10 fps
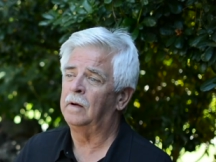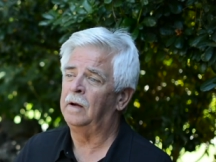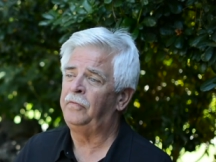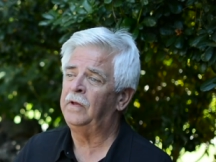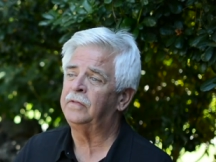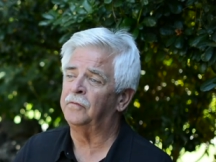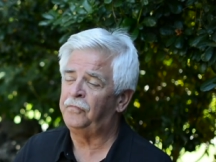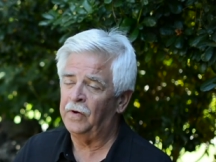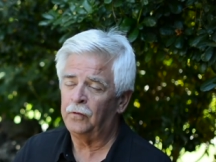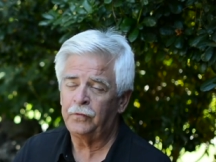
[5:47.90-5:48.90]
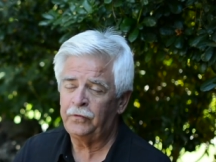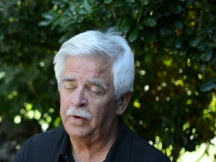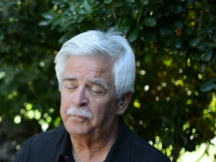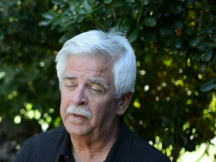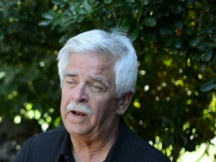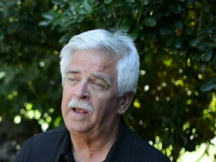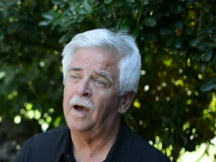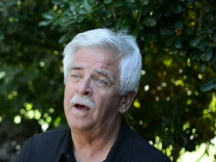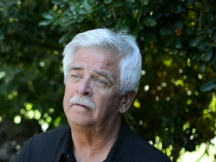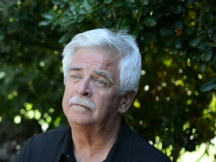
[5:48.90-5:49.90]
the fellowship that I
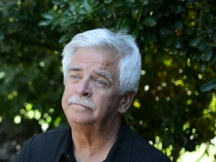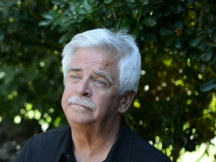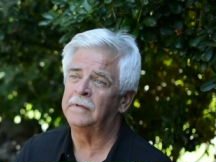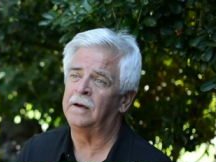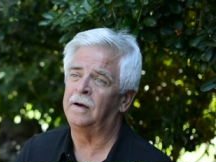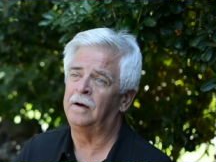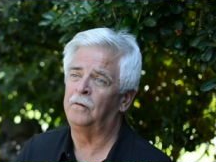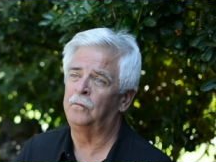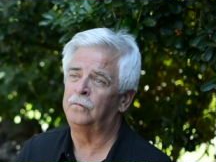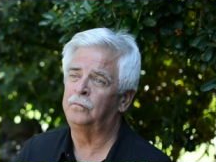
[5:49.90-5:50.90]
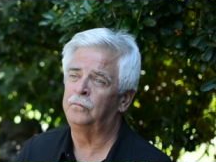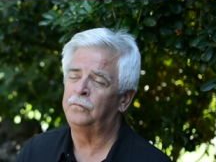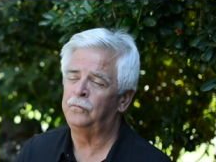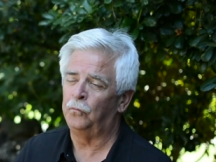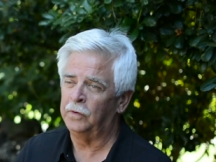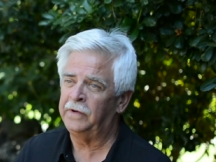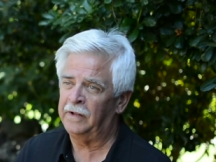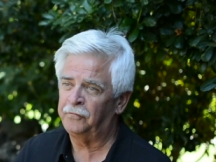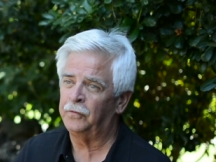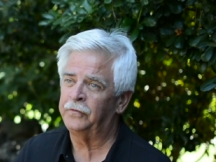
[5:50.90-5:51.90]
got
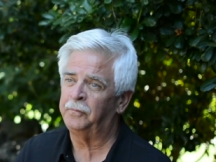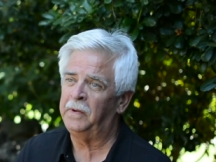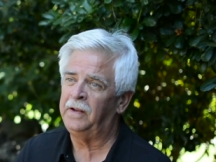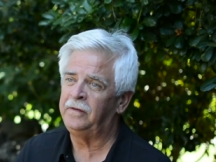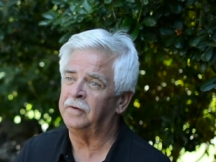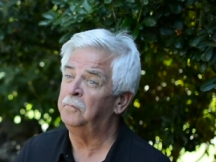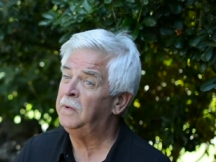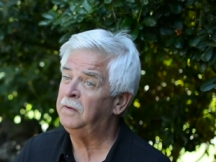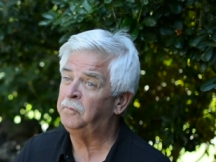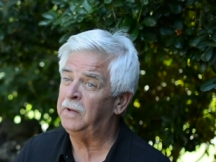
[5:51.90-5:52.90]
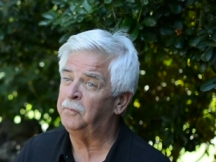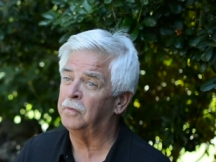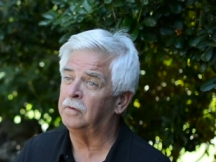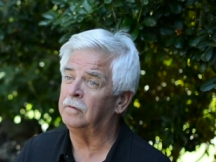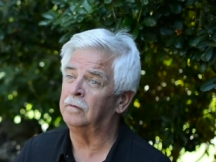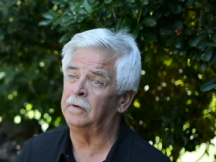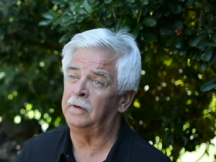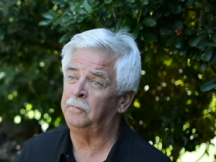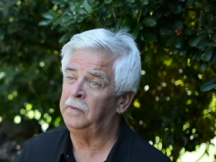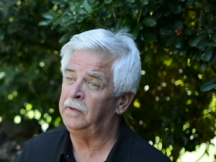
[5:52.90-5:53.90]
really influenced me to meet people
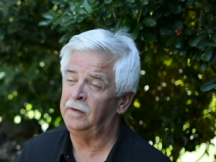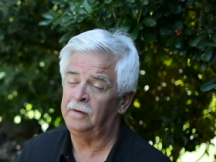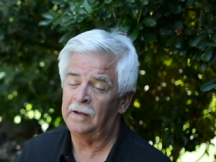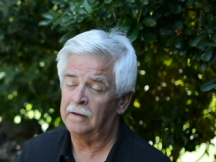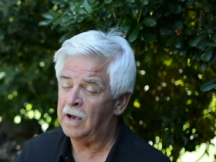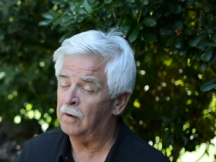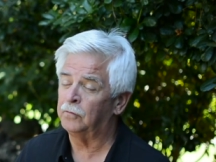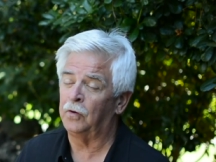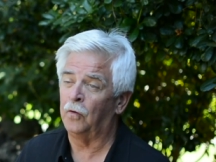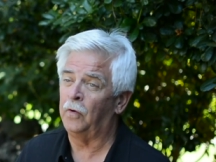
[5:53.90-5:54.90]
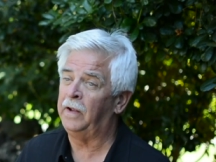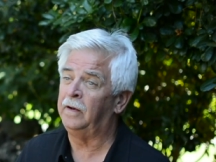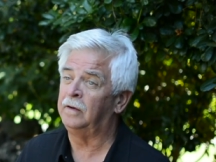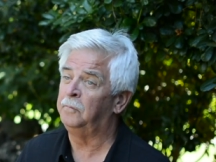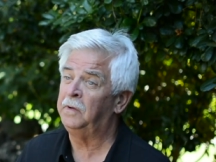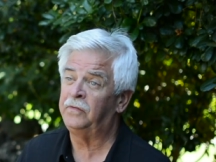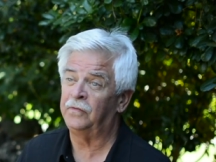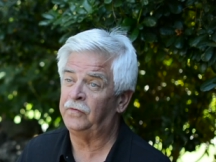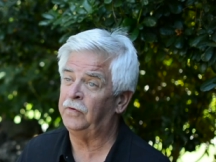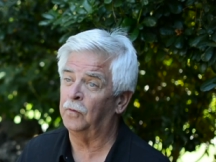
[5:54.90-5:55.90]
and to be outgoing and to be
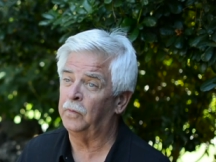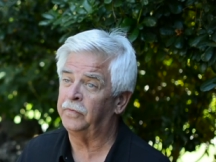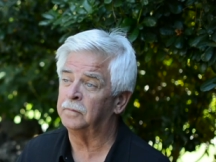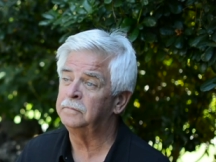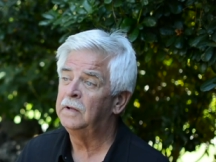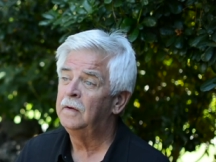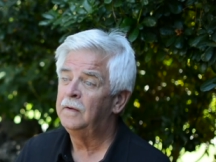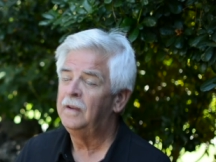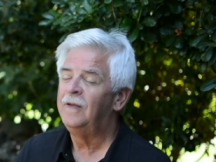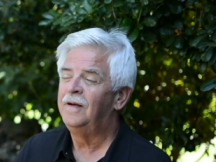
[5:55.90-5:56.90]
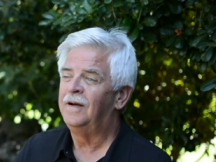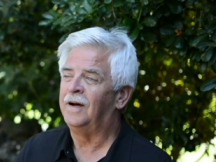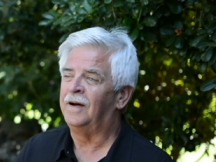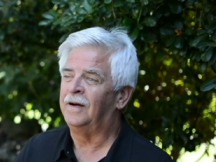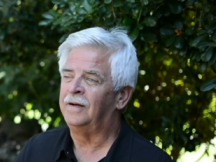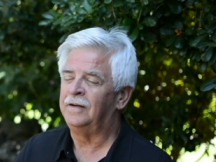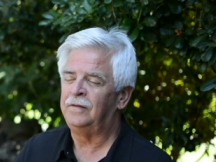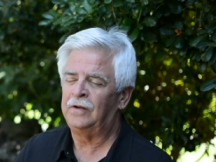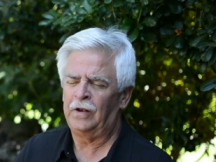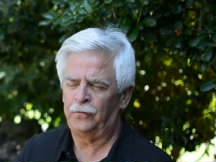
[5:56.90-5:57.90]
sincere with them.
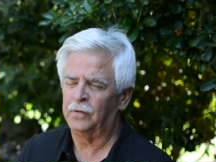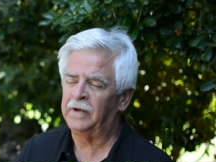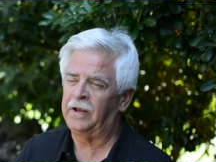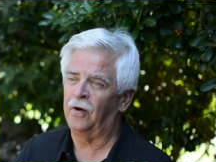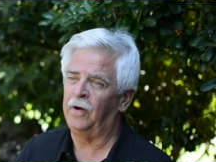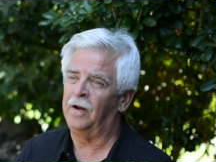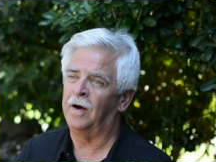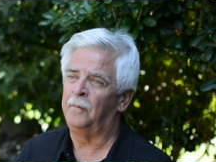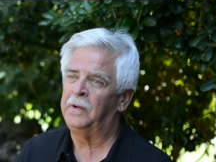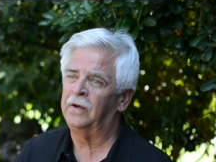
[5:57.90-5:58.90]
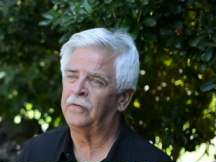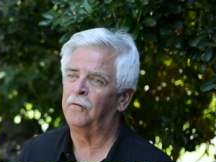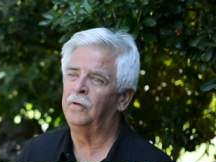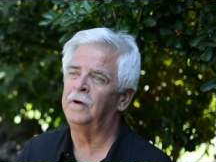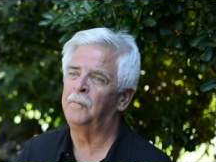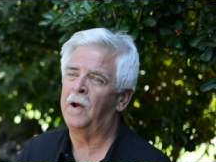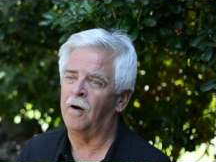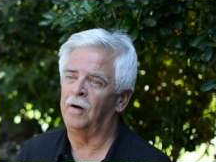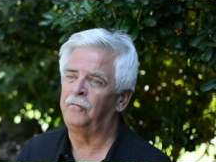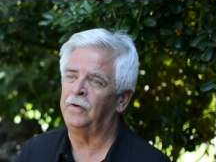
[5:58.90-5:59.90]
Has really carried on, because I really in my
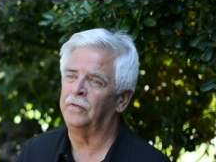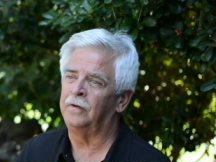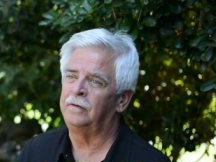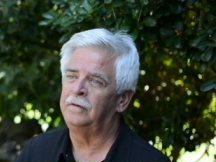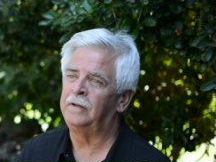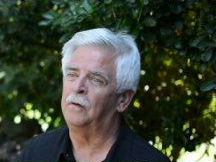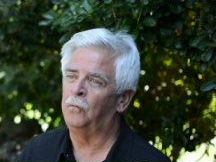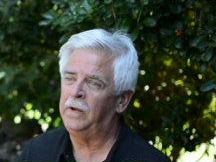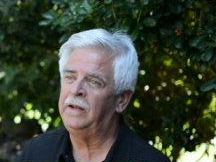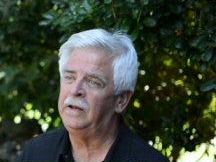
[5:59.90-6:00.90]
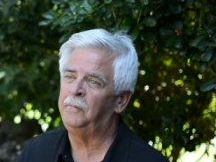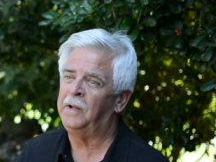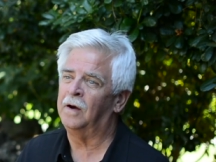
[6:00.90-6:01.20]
heart feel that we need to be